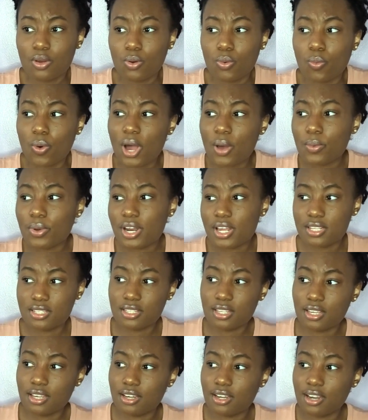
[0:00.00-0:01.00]
Why would I
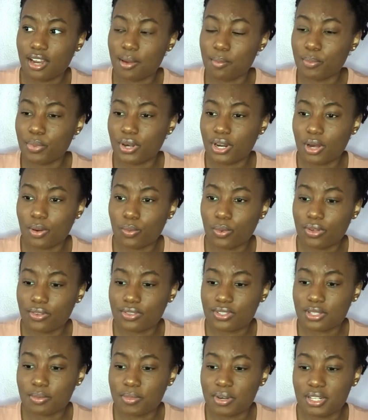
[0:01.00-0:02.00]
sit here and put up with
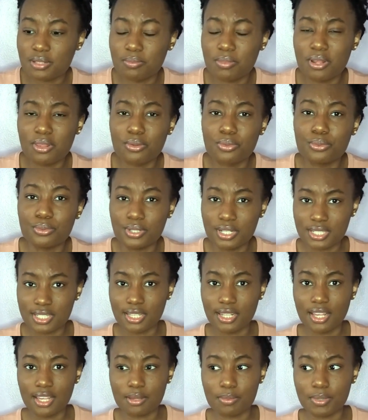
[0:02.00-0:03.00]
somebody's mother who
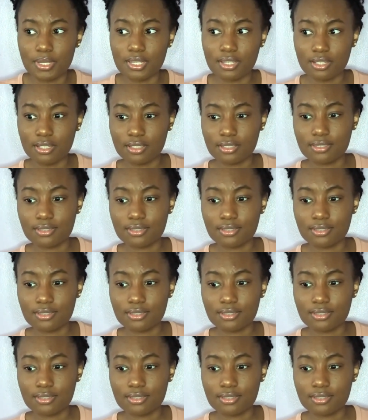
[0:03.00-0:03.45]
doesn't like me?